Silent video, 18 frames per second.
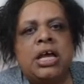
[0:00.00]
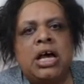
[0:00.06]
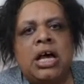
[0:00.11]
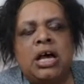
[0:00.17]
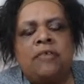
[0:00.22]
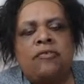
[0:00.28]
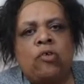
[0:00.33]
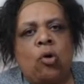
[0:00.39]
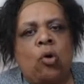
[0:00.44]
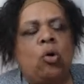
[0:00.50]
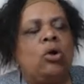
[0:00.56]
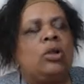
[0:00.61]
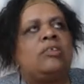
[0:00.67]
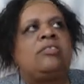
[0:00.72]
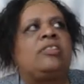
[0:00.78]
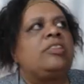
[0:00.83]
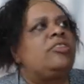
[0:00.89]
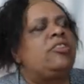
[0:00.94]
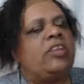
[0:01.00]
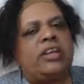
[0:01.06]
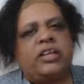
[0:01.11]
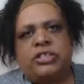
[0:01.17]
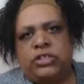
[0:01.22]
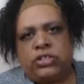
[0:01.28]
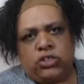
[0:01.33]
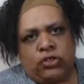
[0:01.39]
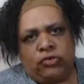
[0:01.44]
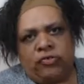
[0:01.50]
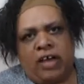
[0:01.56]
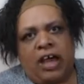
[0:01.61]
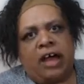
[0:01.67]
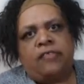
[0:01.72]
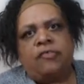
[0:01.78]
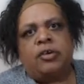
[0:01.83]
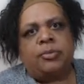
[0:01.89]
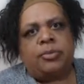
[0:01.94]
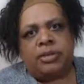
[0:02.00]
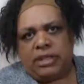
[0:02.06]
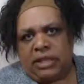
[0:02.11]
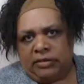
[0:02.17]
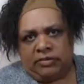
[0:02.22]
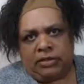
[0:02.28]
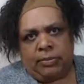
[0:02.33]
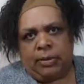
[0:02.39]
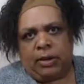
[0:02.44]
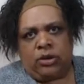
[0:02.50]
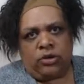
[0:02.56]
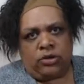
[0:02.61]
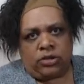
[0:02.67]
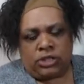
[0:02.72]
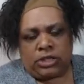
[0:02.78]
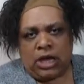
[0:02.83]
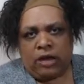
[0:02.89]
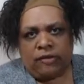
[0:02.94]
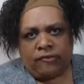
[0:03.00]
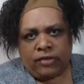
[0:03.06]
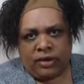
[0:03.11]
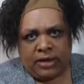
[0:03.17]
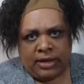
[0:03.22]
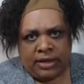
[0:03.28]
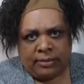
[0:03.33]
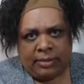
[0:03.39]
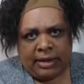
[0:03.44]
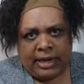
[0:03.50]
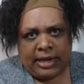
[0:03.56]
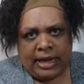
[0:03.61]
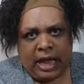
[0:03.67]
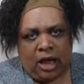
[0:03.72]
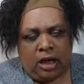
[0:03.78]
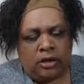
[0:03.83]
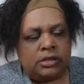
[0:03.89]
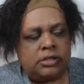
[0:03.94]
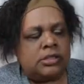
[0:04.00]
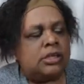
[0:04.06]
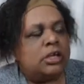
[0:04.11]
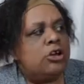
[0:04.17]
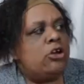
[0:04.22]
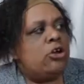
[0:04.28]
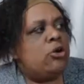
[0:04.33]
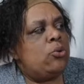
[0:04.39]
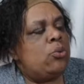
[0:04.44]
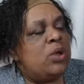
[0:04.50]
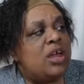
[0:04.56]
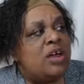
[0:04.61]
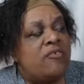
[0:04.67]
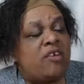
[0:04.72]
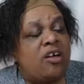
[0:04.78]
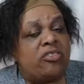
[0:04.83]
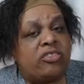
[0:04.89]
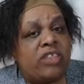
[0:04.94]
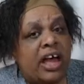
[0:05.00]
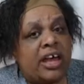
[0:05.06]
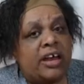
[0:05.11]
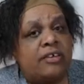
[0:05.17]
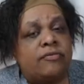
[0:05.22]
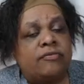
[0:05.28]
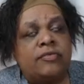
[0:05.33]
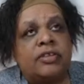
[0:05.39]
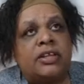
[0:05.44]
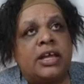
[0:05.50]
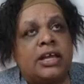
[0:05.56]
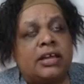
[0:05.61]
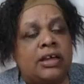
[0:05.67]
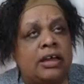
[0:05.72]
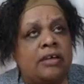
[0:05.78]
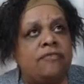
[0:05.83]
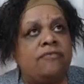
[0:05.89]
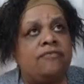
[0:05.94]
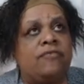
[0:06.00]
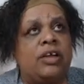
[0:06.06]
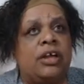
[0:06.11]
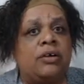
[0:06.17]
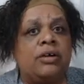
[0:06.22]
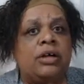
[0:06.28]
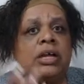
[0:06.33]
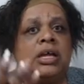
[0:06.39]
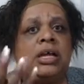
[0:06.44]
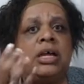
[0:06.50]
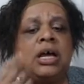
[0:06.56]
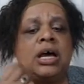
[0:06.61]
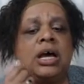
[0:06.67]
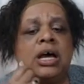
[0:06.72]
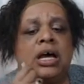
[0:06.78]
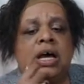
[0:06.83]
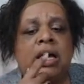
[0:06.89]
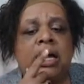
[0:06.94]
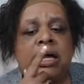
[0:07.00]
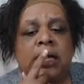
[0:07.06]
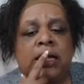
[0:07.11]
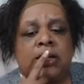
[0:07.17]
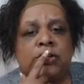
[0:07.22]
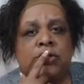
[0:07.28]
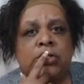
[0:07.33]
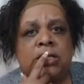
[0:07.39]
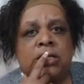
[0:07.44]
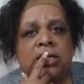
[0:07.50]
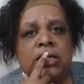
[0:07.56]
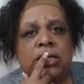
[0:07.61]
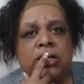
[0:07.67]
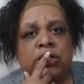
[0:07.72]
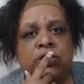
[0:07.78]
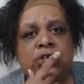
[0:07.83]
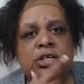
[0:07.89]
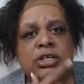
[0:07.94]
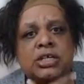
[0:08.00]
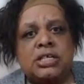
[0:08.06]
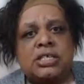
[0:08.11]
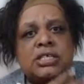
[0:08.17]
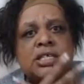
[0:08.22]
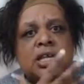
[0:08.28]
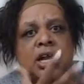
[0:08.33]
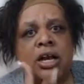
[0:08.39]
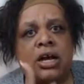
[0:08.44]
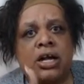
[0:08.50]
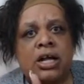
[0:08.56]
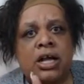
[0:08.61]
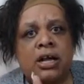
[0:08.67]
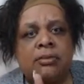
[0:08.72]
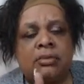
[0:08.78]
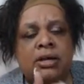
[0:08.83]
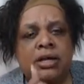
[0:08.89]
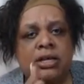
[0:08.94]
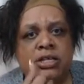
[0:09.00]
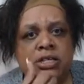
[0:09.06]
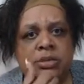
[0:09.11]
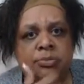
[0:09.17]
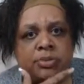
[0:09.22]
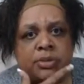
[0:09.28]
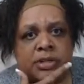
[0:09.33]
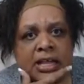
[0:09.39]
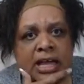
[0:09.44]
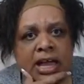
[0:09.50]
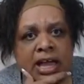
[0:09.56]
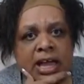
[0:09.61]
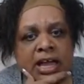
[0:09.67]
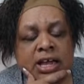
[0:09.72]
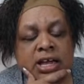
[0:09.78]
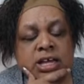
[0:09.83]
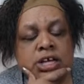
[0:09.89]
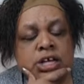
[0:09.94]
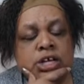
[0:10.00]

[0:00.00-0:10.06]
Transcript: of all of the things that you've ever believed about yourself or anybody else. We have a lot of like very uh, interesting energies that are coming into play